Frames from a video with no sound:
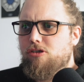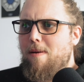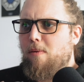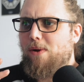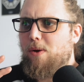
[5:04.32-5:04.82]
Just
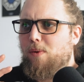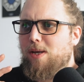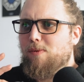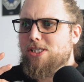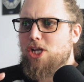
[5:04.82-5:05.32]
remember, we,
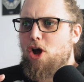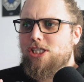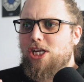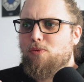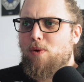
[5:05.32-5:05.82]
we, we
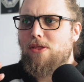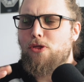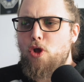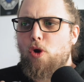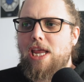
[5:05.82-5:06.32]
started with
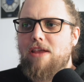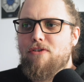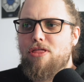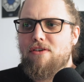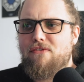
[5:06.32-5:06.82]
not
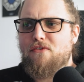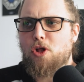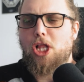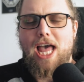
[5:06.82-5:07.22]
even the full